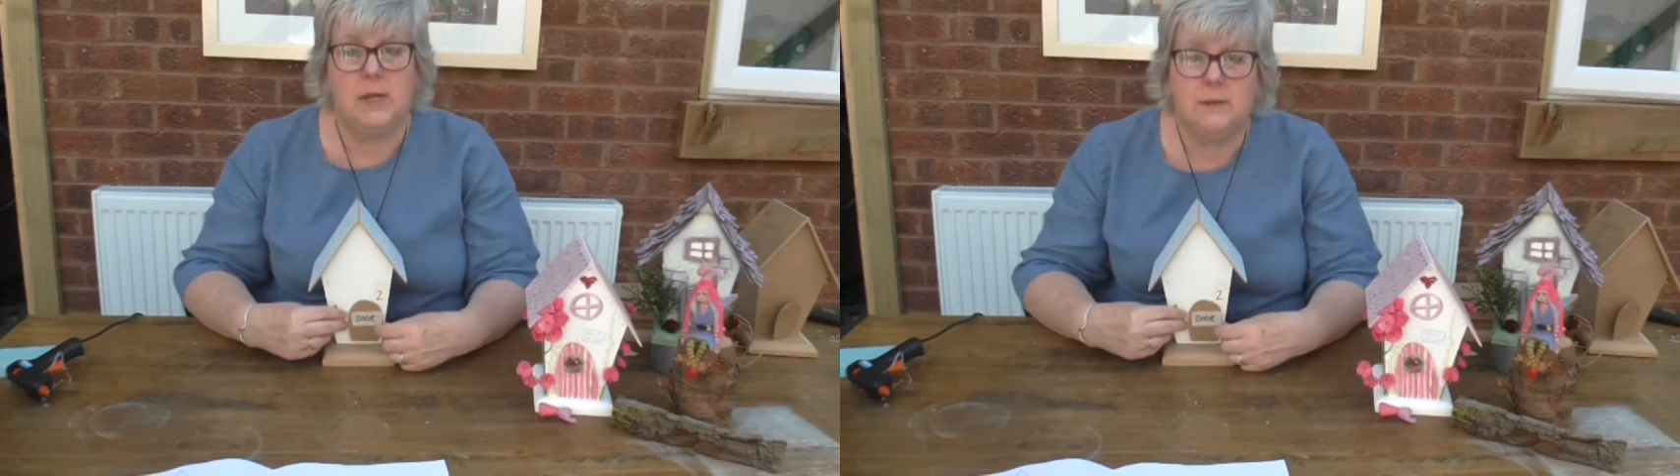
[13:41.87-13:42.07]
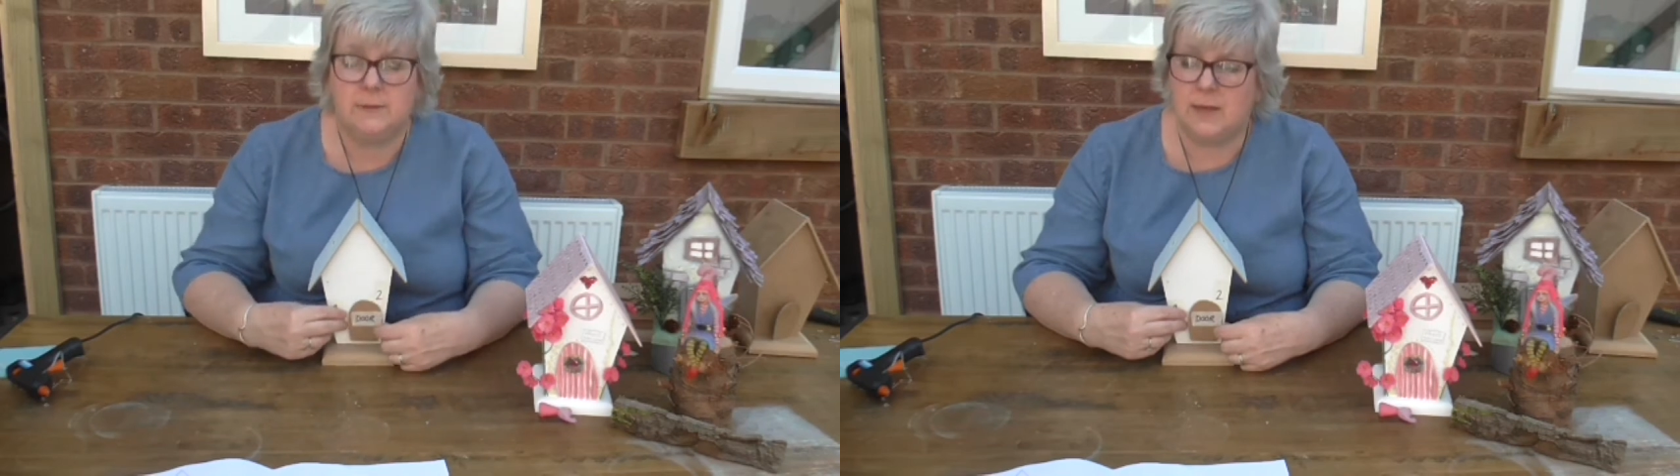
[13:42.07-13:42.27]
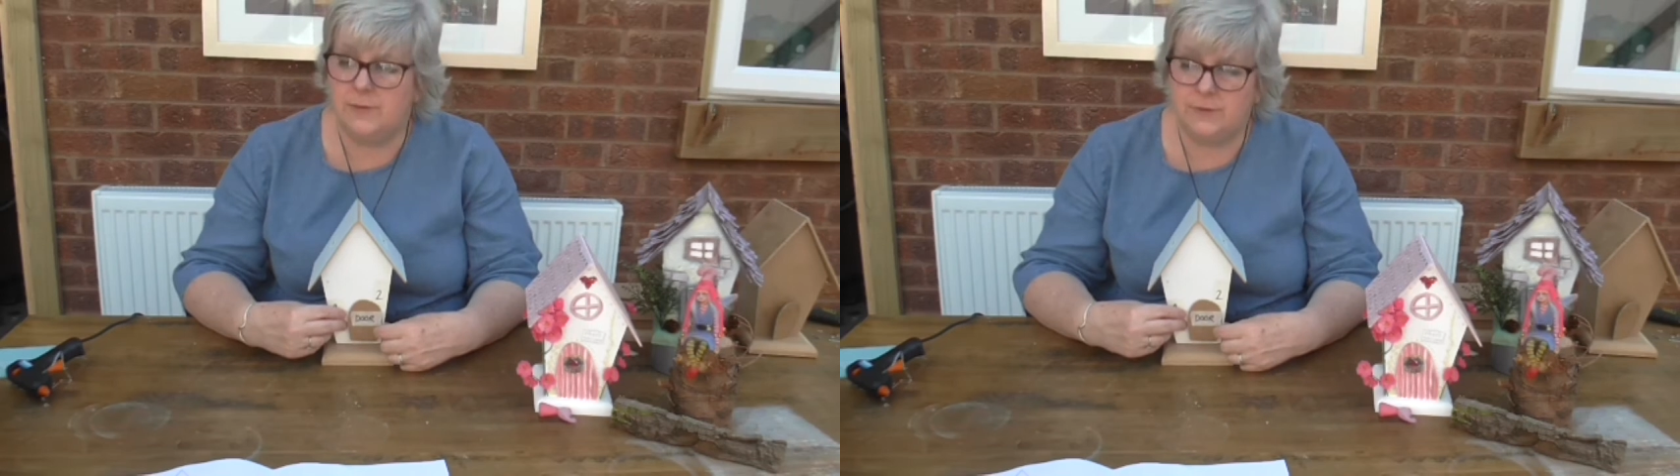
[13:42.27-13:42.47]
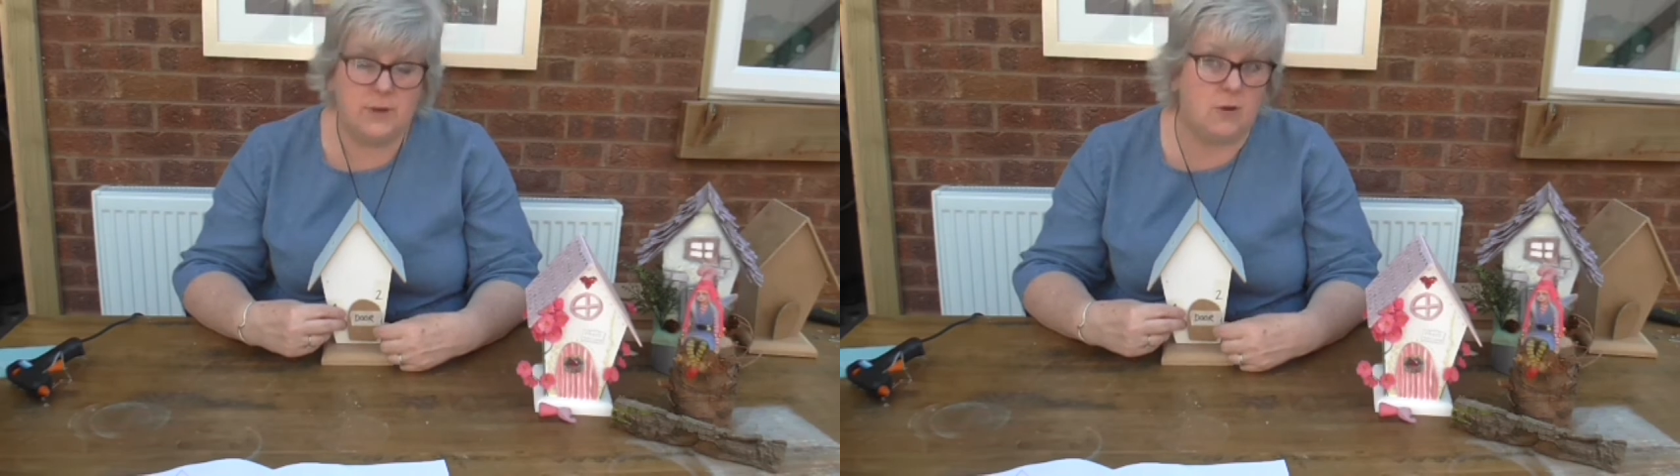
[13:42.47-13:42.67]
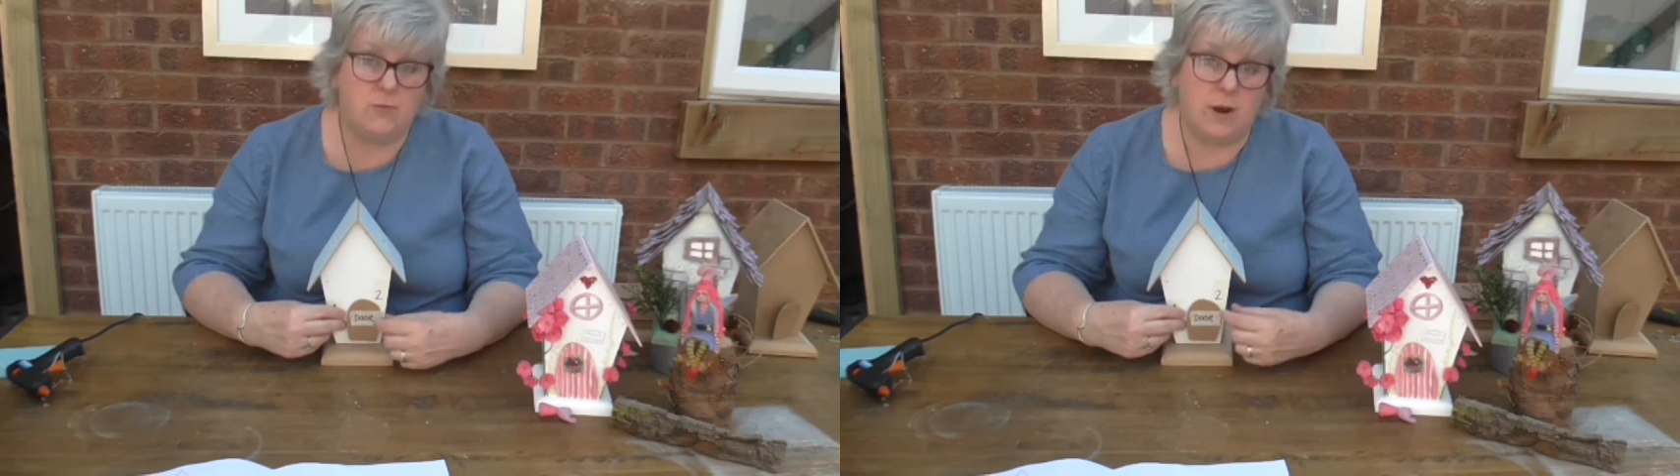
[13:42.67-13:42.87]
So there's
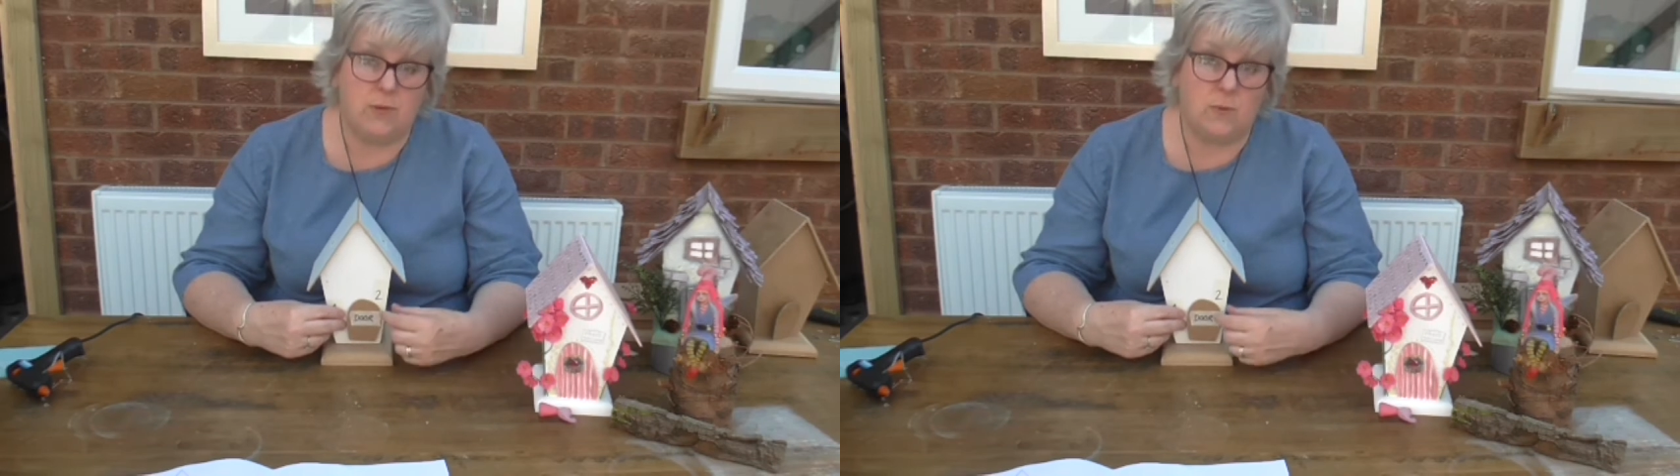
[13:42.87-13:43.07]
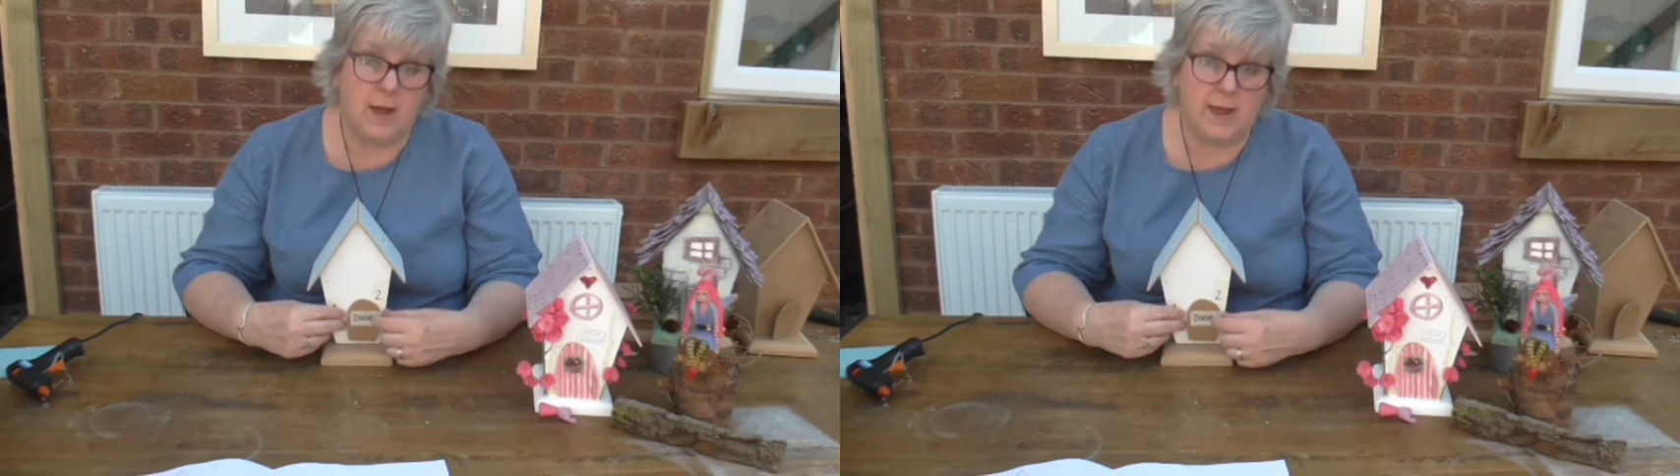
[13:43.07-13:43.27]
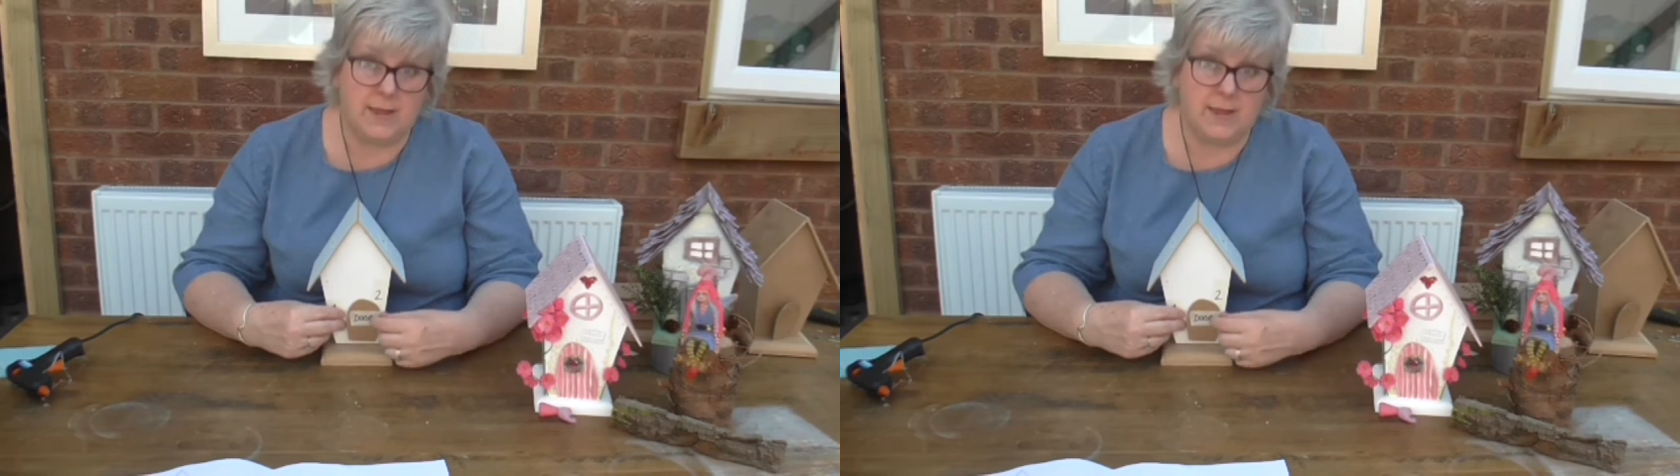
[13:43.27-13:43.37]
no right way,